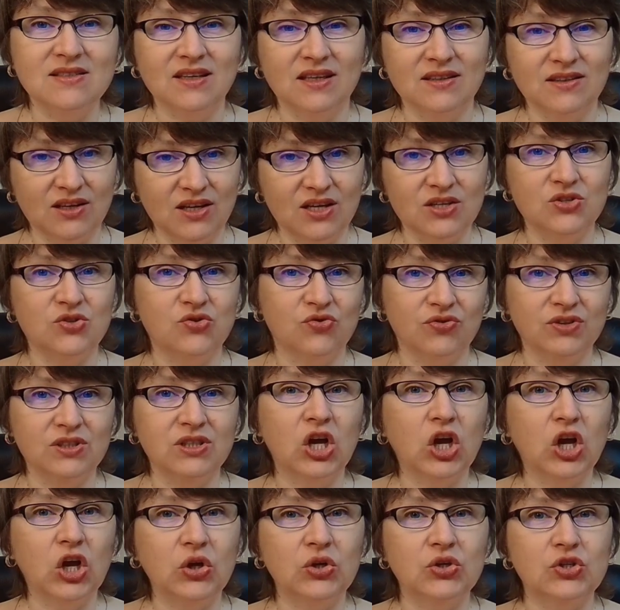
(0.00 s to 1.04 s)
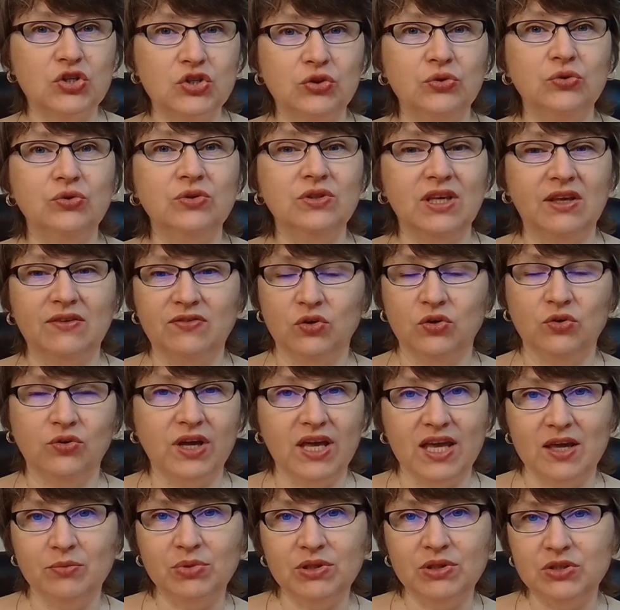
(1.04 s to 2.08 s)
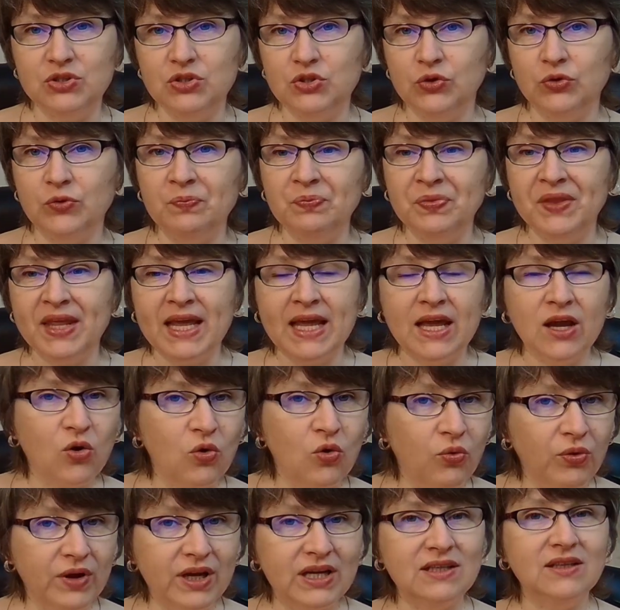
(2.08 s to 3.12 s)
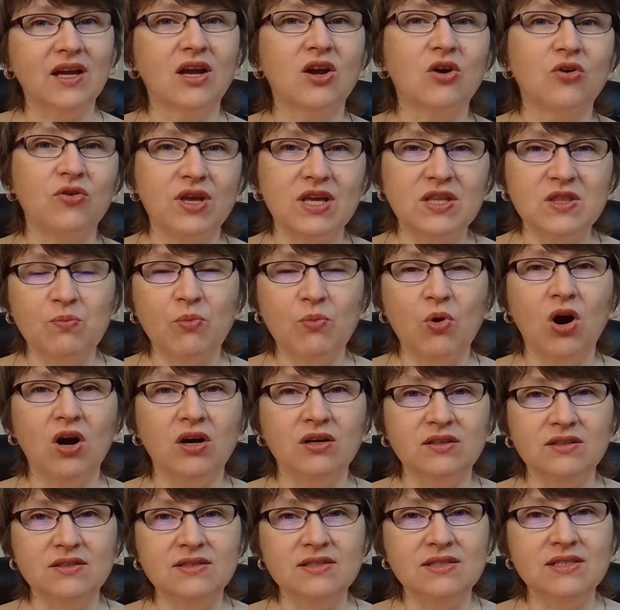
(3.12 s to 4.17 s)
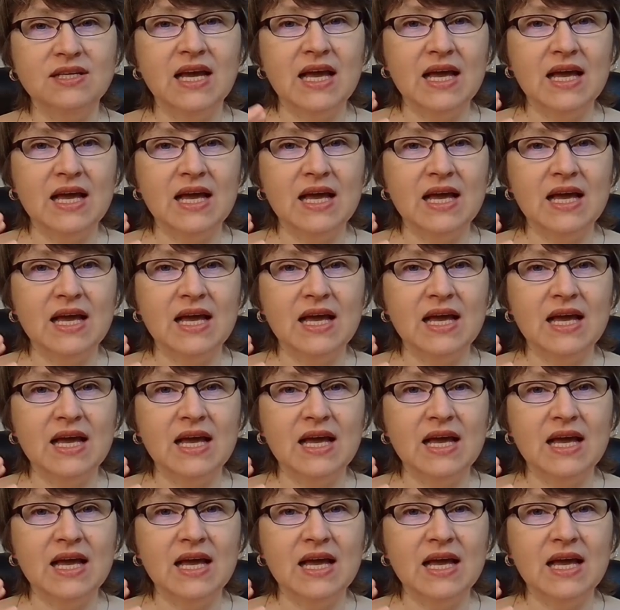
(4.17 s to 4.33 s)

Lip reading: And it's a really good tool if you're able to quickly create models